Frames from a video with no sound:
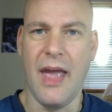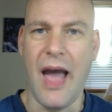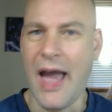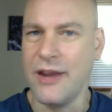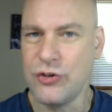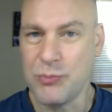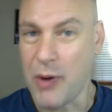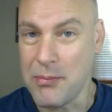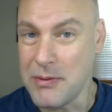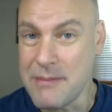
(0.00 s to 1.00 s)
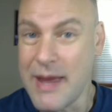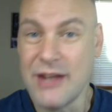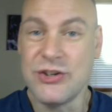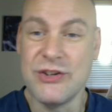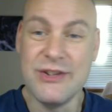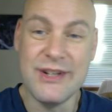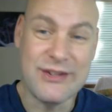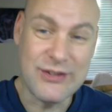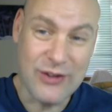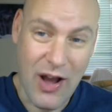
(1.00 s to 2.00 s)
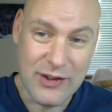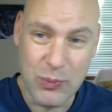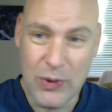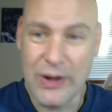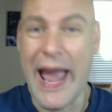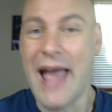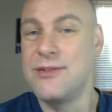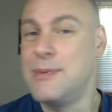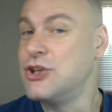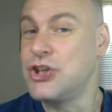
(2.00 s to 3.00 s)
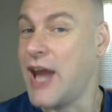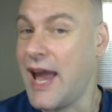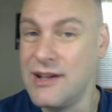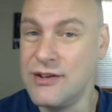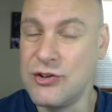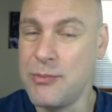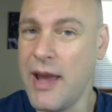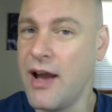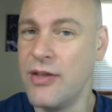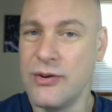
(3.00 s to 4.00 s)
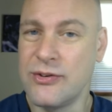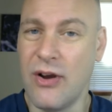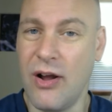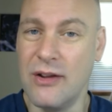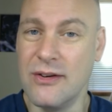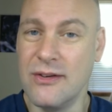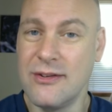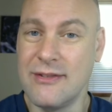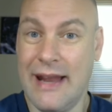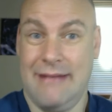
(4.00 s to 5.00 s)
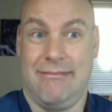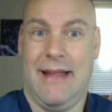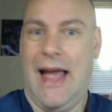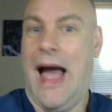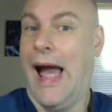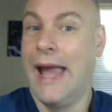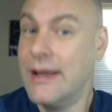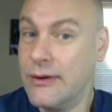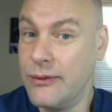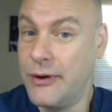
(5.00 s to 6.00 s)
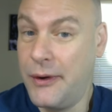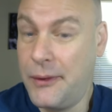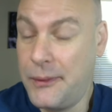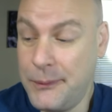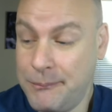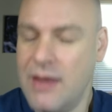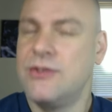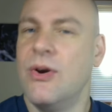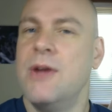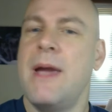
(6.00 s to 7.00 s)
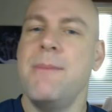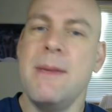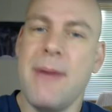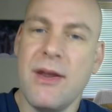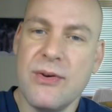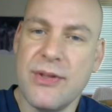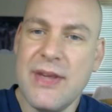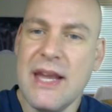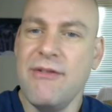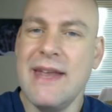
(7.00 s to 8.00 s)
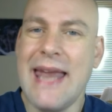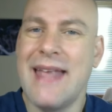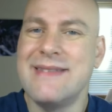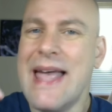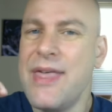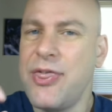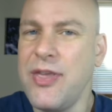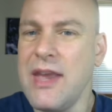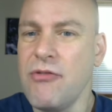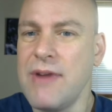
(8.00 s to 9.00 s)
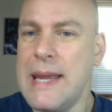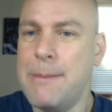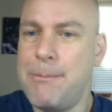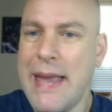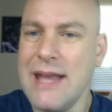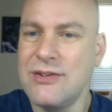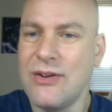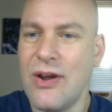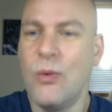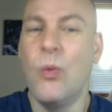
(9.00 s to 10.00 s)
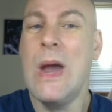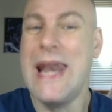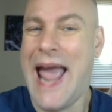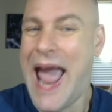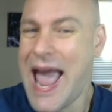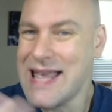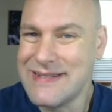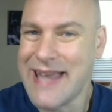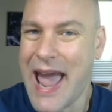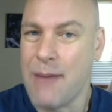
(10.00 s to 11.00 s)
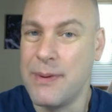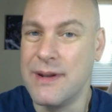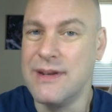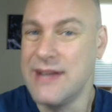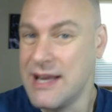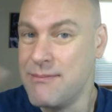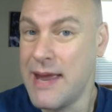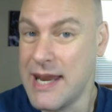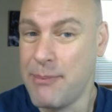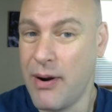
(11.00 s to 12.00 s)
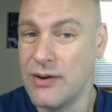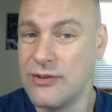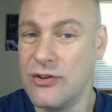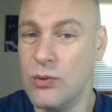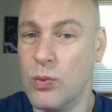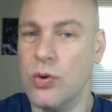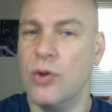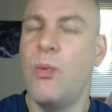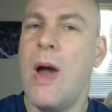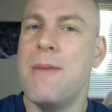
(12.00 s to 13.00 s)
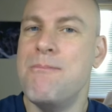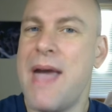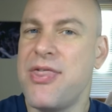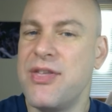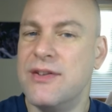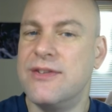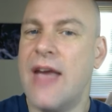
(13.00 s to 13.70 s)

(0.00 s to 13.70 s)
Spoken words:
I should probably mention that Scott's work has been challenged by other scholars, and I don't know. So it might be better to think of it as theory based on what has happened in many parts of the world, what methods